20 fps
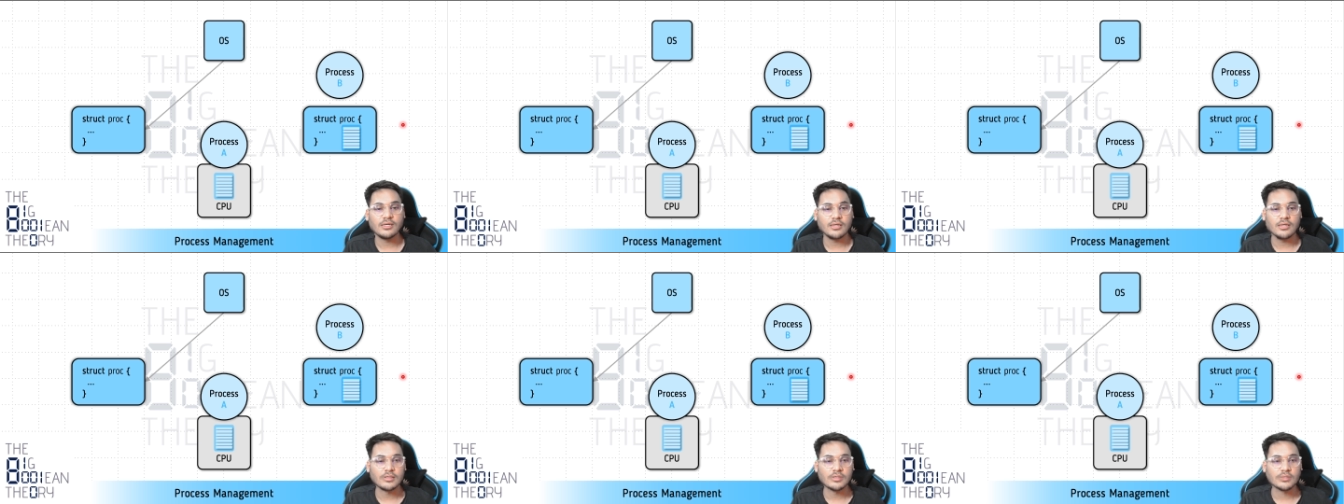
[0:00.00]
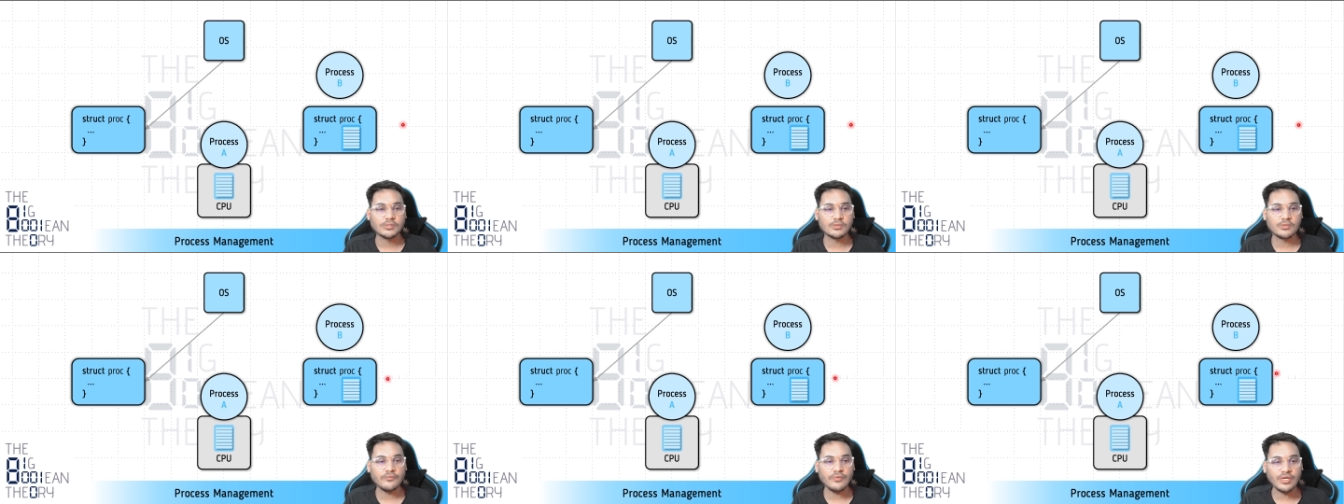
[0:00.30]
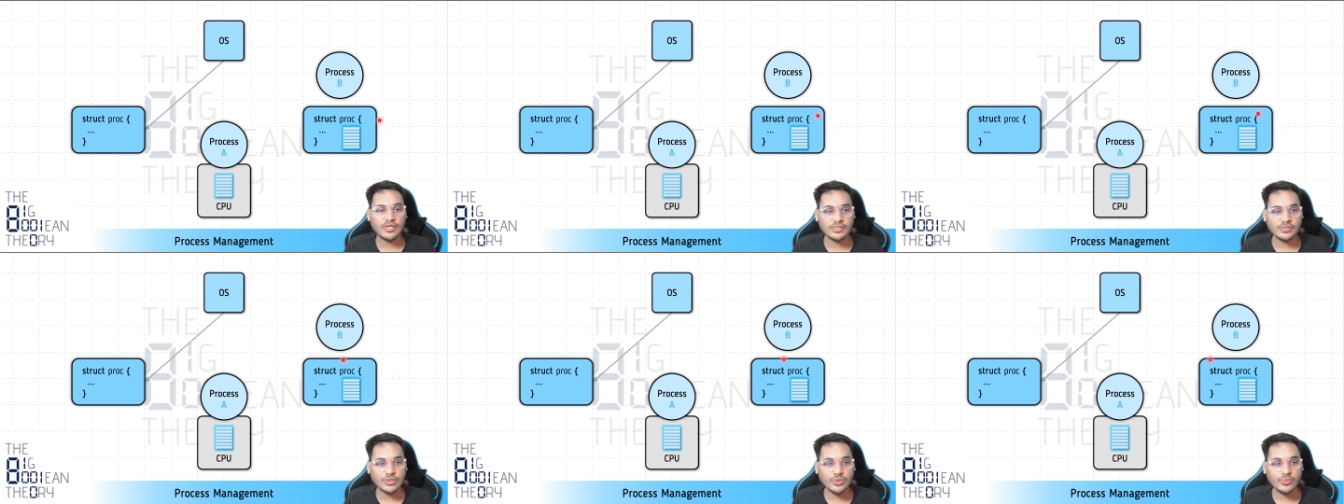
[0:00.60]
So we are
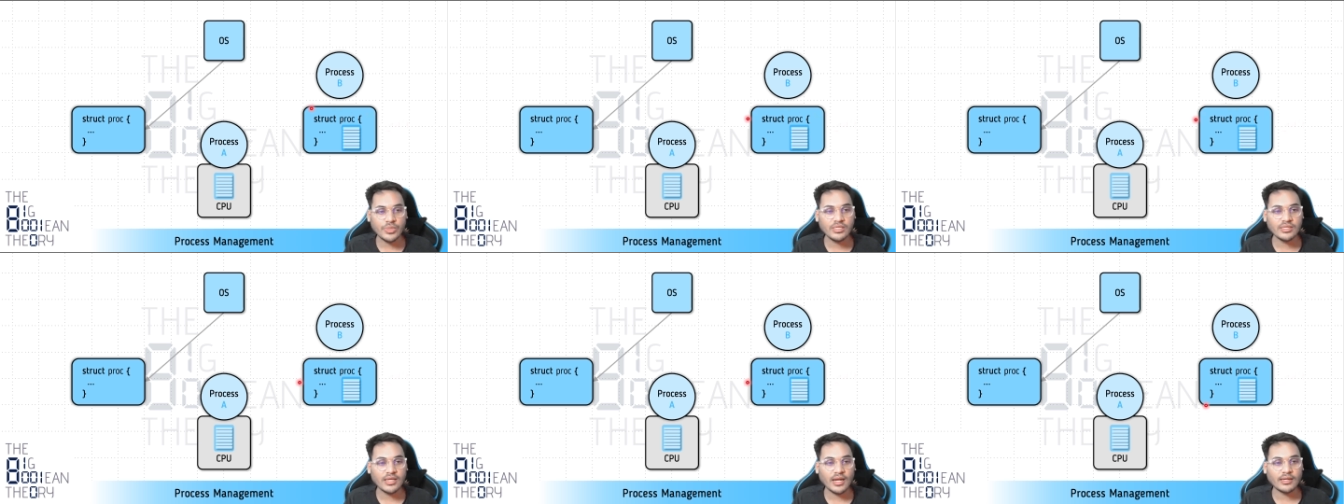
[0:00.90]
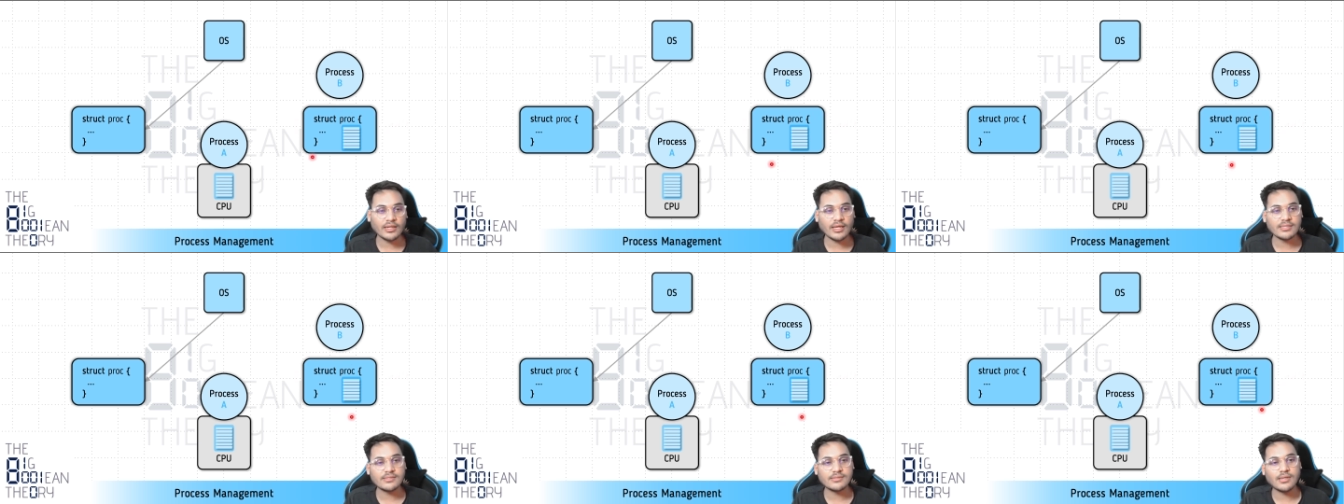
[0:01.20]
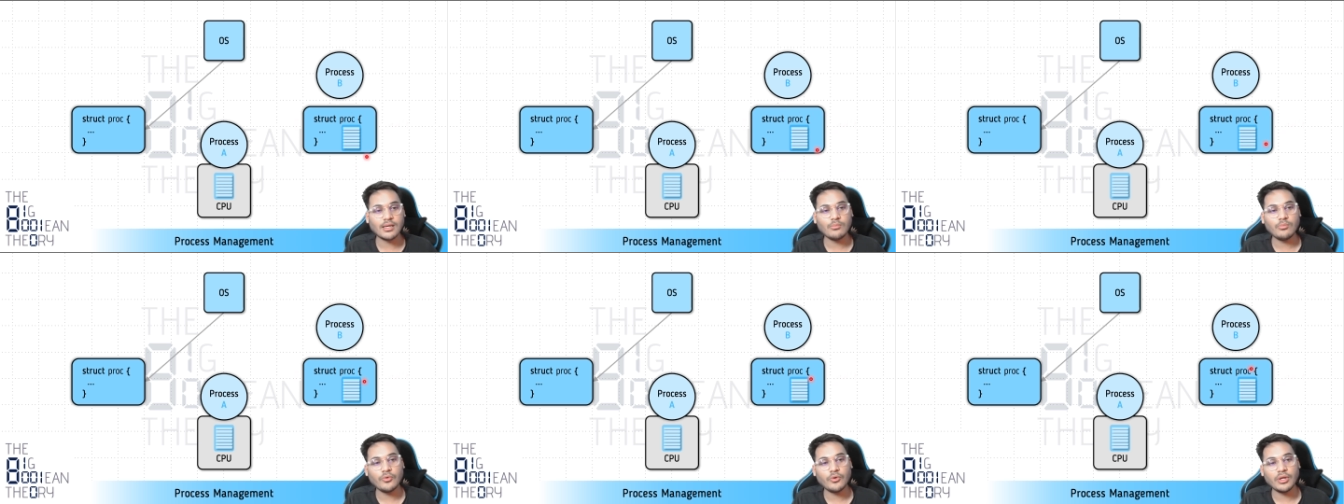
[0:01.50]
assuming that at
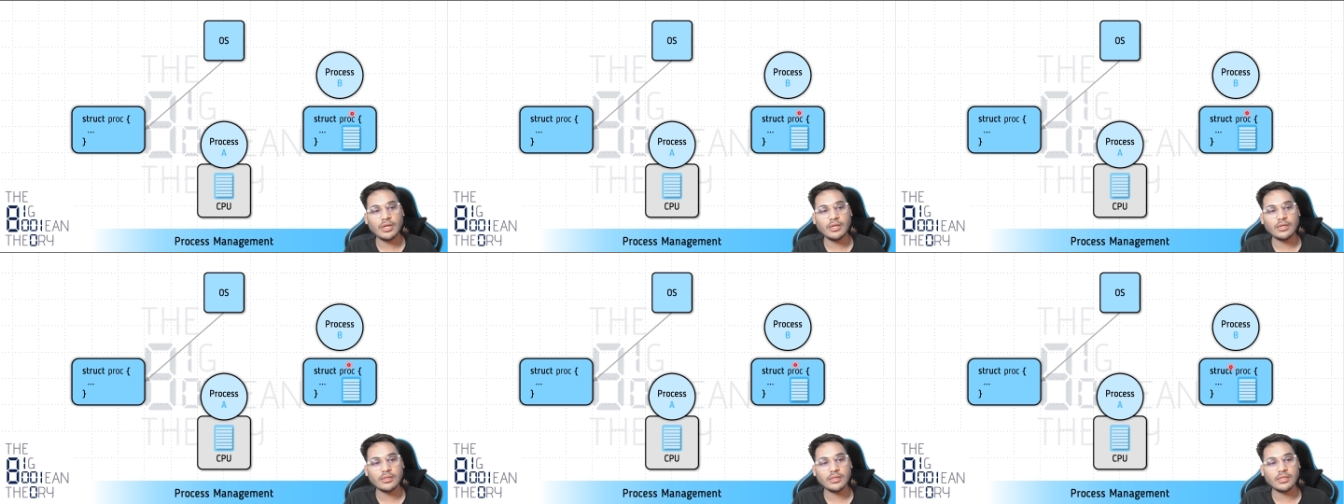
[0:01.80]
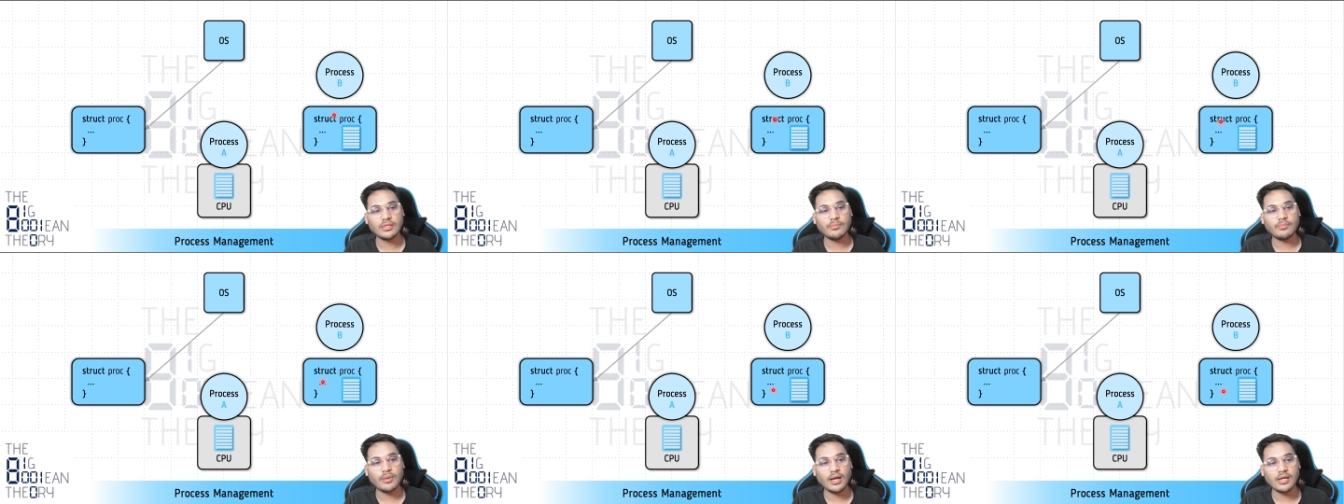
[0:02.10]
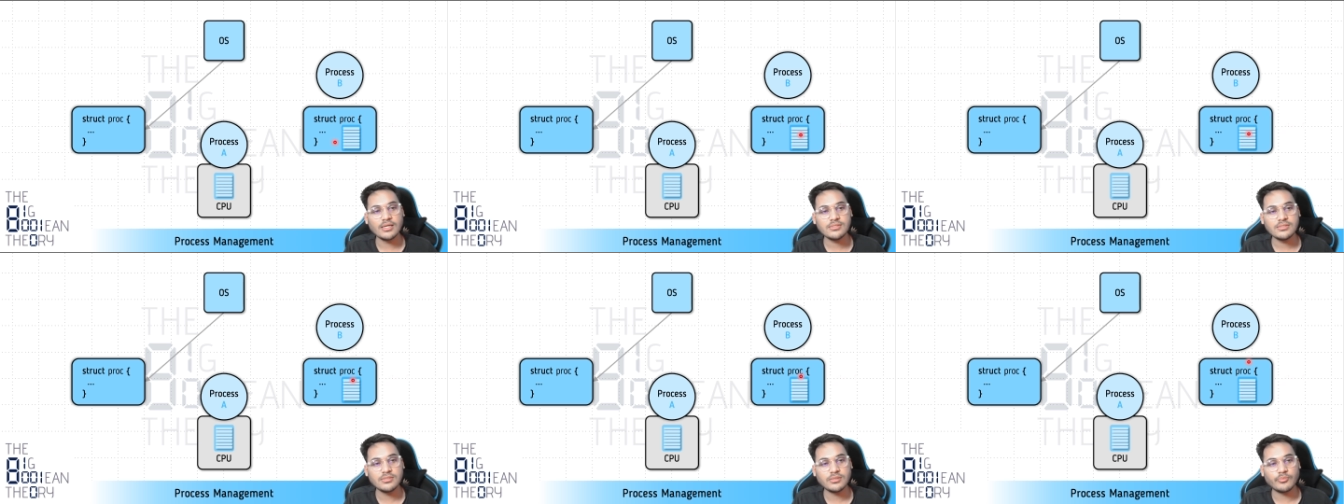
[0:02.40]
some point in the
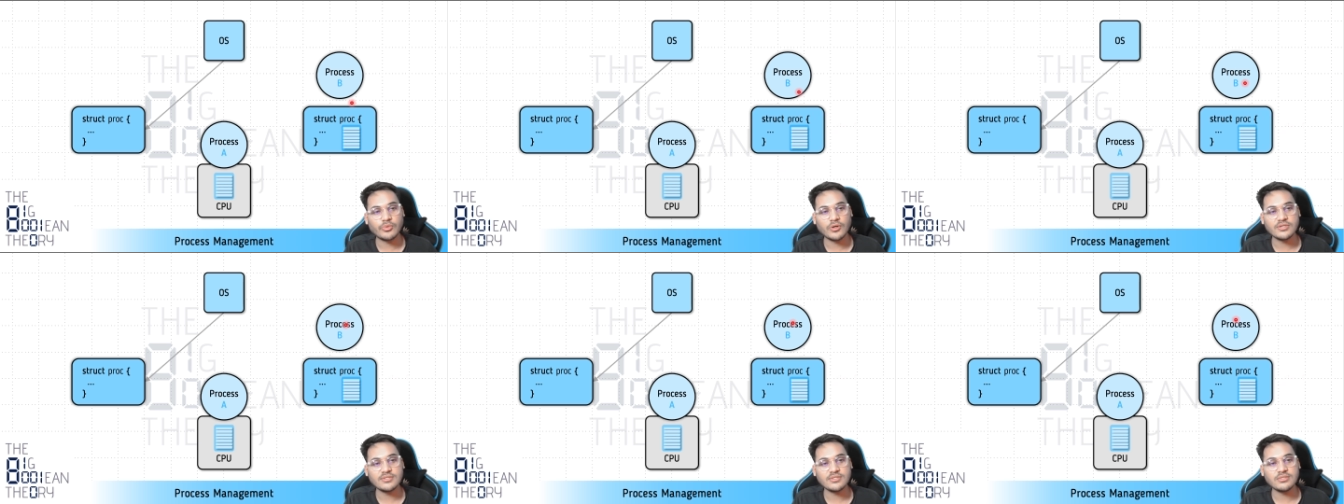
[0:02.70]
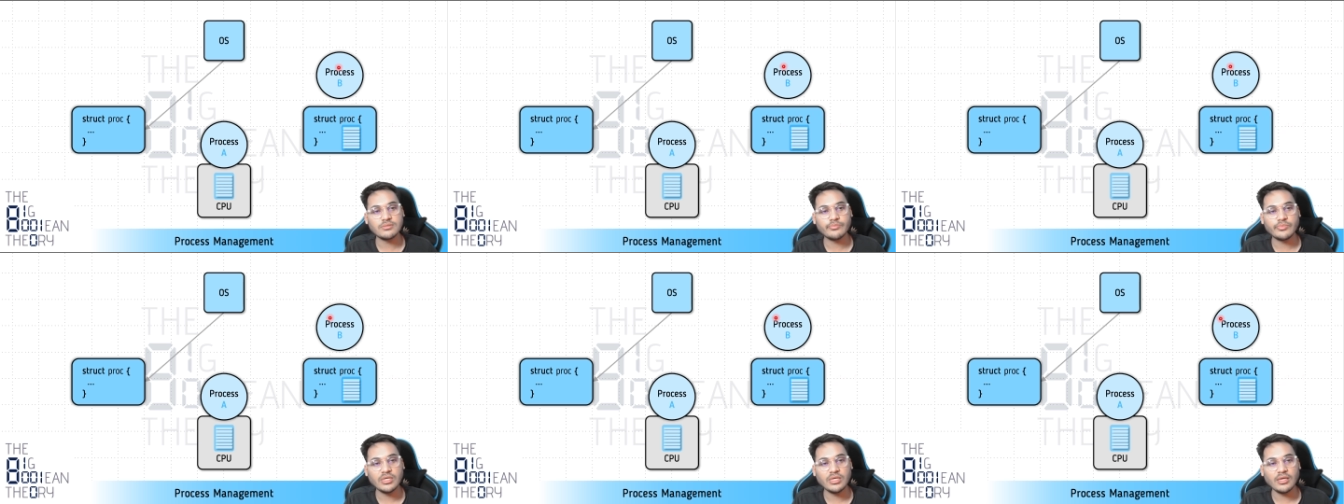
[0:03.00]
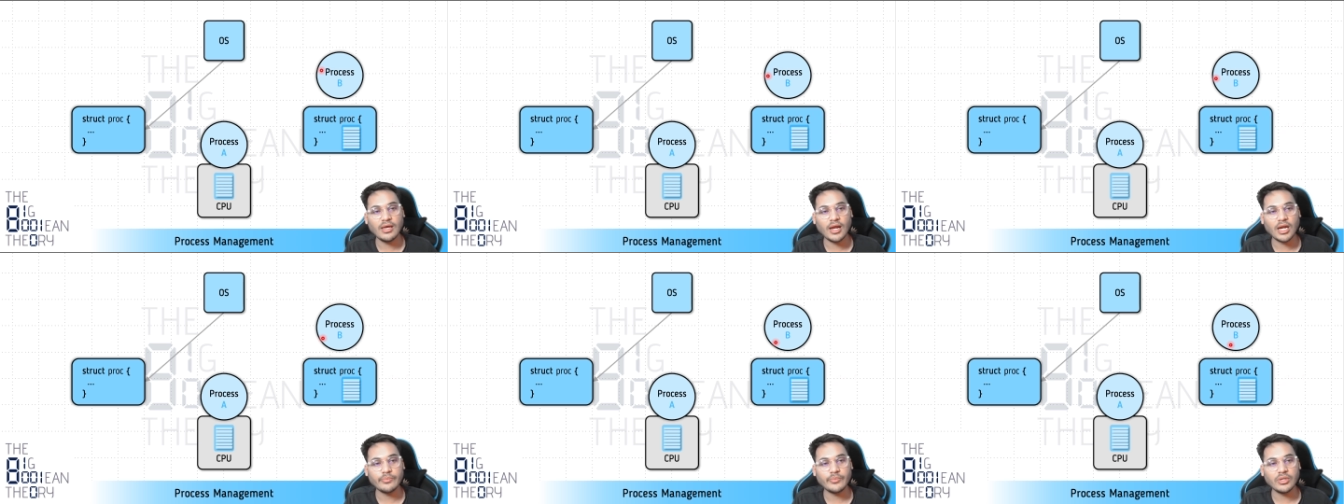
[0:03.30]
past, process B
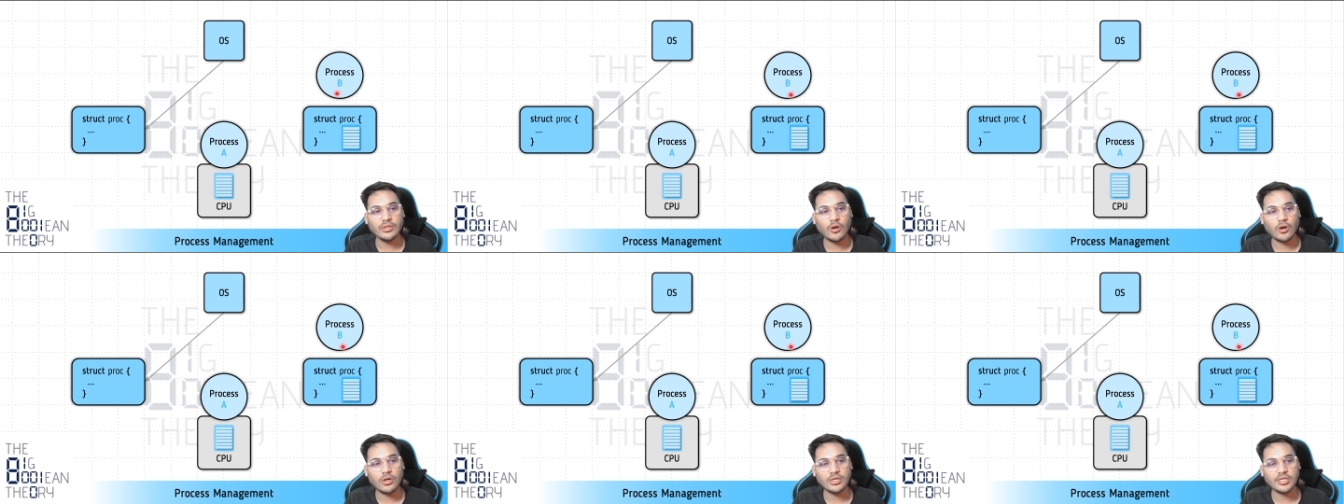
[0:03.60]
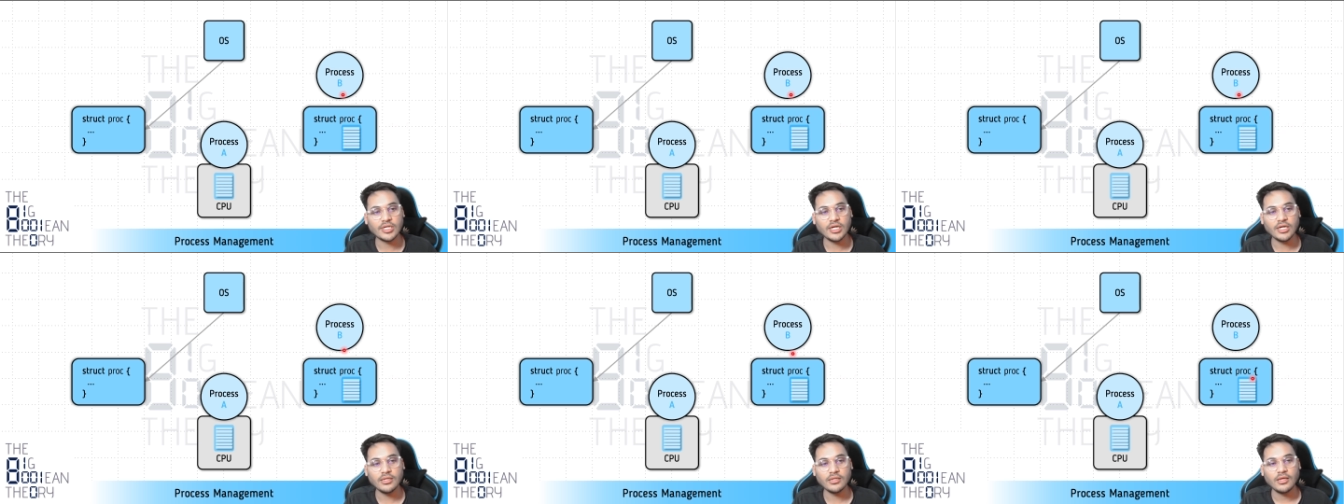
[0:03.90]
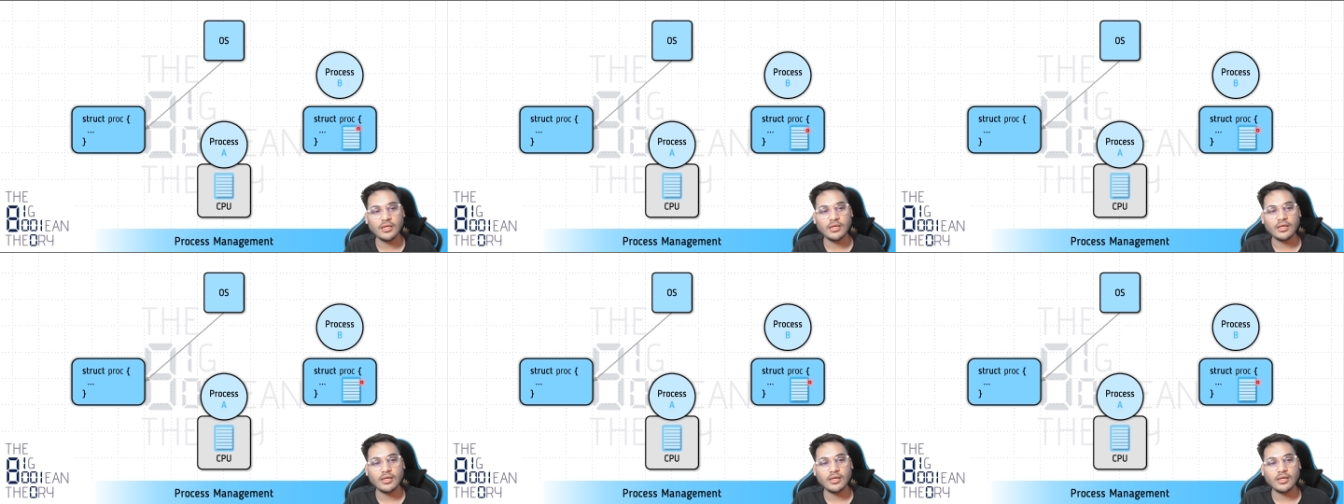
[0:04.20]
had been halted,